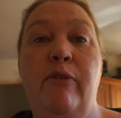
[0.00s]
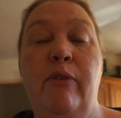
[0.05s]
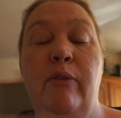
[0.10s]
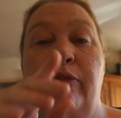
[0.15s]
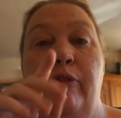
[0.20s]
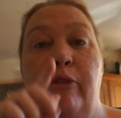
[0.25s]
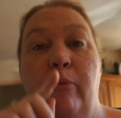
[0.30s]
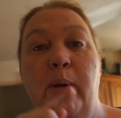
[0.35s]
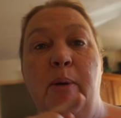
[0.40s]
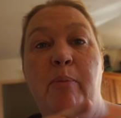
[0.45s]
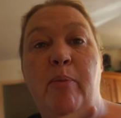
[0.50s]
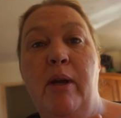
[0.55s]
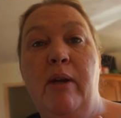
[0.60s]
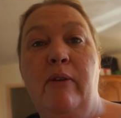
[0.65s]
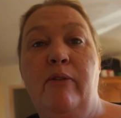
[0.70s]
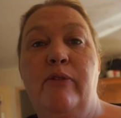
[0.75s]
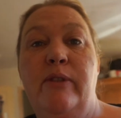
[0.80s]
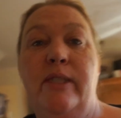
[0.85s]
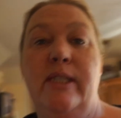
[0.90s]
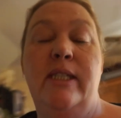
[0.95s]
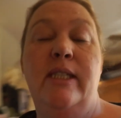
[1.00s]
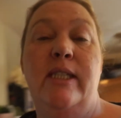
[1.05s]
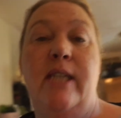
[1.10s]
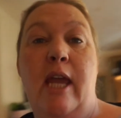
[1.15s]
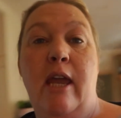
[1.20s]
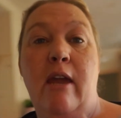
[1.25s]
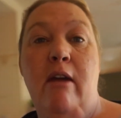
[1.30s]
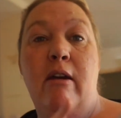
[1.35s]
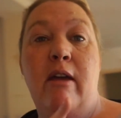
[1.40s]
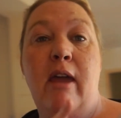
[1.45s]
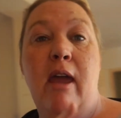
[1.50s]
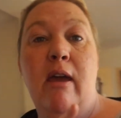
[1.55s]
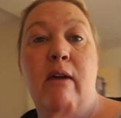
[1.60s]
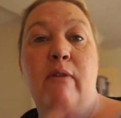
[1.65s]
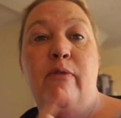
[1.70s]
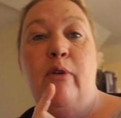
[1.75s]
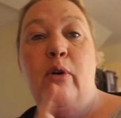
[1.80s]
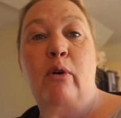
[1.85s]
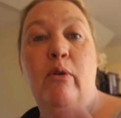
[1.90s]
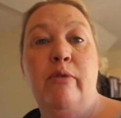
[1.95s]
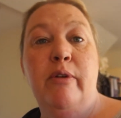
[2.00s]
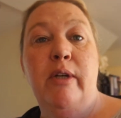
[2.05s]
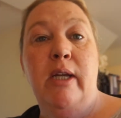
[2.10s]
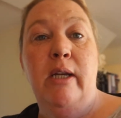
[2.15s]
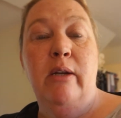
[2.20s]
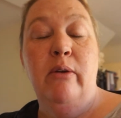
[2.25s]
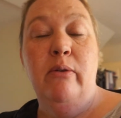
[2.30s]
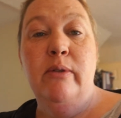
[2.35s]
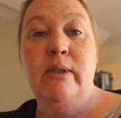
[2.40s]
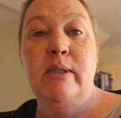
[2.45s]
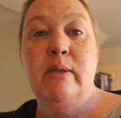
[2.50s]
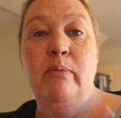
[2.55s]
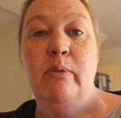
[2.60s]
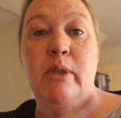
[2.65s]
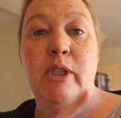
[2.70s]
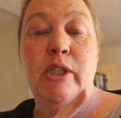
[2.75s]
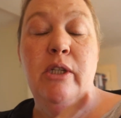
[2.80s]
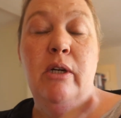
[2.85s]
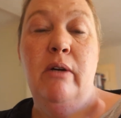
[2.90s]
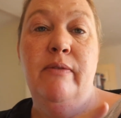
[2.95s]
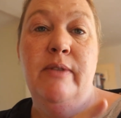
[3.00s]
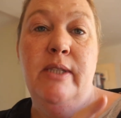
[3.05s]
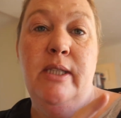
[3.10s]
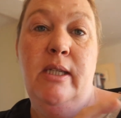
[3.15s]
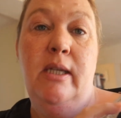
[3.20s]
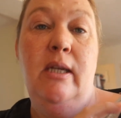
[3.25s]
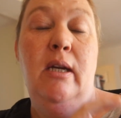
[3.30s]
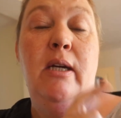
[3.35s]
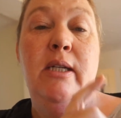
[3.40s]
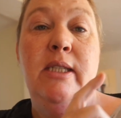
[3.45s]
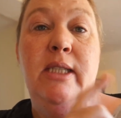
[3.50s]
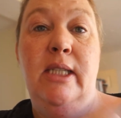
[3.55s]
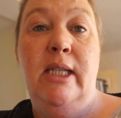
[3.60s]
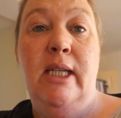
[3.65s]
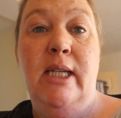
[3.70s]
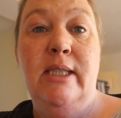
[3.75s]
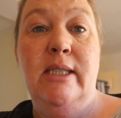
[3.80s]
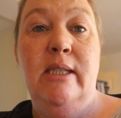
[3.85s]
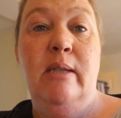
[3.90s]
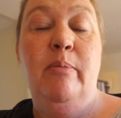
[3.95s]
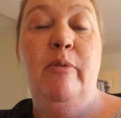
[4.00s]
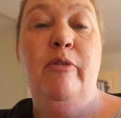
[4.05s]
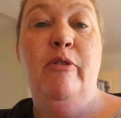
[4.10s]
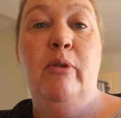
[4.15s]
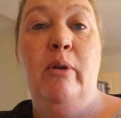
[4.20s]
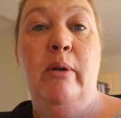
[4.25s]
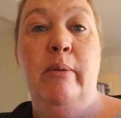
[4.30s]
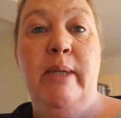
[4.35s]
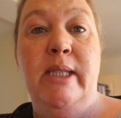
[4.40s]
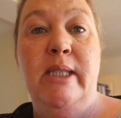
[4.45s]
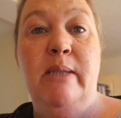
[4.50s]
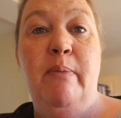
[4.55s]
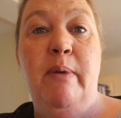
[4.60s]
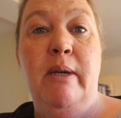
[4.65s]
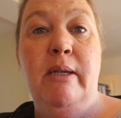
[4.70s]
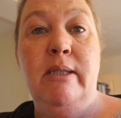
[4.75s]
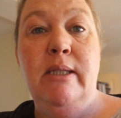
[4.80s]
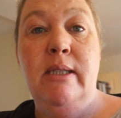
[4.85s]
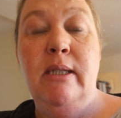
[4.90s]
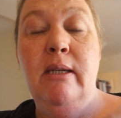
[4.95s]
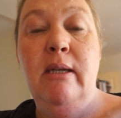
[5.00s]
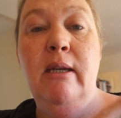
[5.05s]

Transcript: For my breakfast today, I have overnight oats, which obviously I did last night before I went to bed.